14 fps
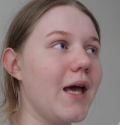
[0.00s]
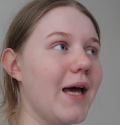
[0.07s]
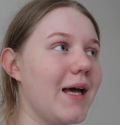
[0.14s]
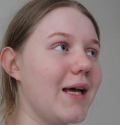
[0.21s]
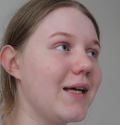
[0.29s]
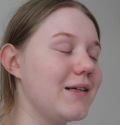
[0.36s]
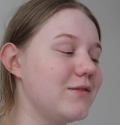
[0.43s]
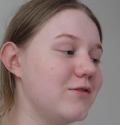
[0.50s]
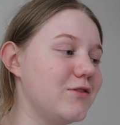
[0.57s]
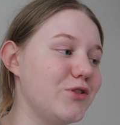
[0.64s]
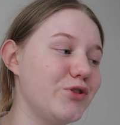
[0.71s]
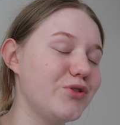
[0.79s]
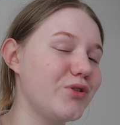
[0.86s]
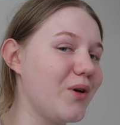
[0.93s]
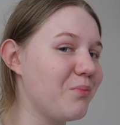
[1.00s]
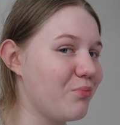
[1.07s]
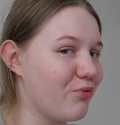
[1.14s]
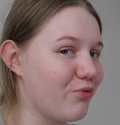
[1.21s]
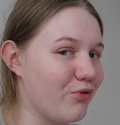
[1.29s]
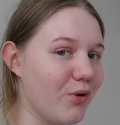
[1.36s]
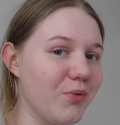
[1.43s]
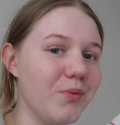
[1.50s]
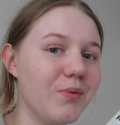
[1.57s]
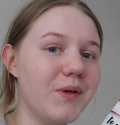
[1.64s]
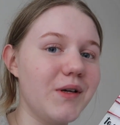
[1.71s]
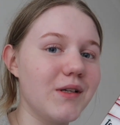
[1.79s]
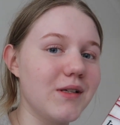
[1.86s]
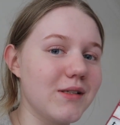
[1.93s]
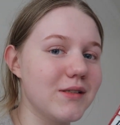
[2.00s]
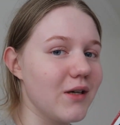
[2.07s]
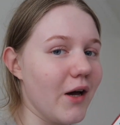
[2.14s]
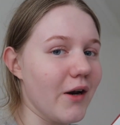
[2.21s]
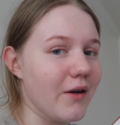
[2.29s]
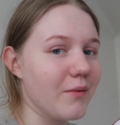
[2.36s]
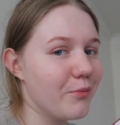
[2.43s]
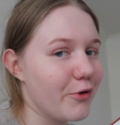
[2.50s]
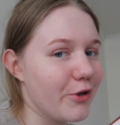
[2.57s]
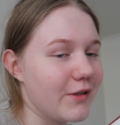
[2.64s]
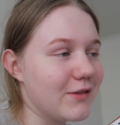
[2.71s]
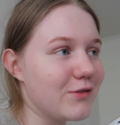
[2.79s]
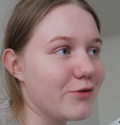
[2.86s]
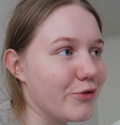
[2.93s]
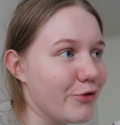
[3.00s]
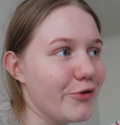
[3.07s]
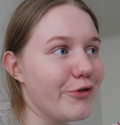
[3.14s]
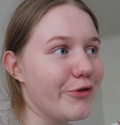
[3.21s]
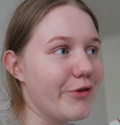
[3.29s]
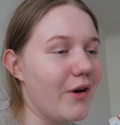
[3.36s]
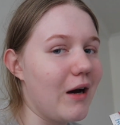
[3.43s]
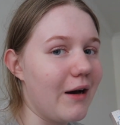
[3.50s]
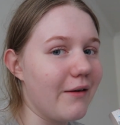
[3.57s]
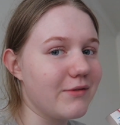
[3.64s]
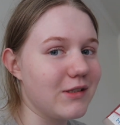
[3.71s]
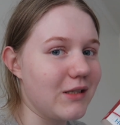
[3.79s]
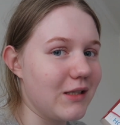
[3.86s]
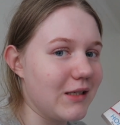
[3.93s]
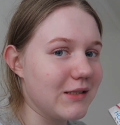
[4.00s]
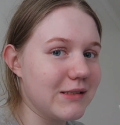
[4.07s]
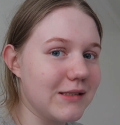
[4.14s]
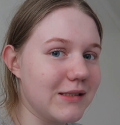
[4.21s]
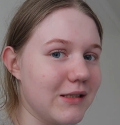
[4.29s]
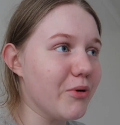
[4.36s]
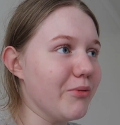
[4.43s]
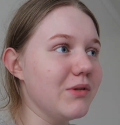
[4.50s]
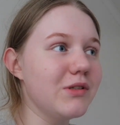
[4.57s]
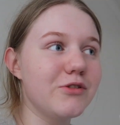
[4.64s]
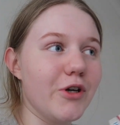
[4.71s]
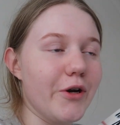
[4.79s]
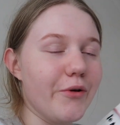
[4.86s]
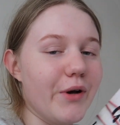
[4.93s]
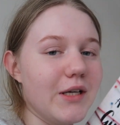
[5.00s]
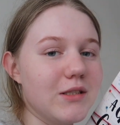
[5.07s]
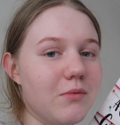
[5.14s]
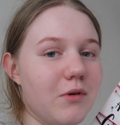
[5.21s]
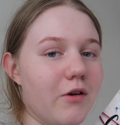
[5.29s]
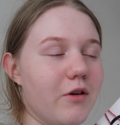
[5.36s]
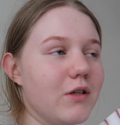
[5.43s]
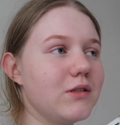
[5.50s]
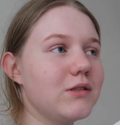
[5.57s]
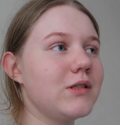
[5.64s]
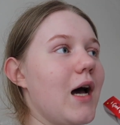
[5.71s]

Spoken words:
and I'm probably gonna start it pretty soon after this, probably straight away to be honest.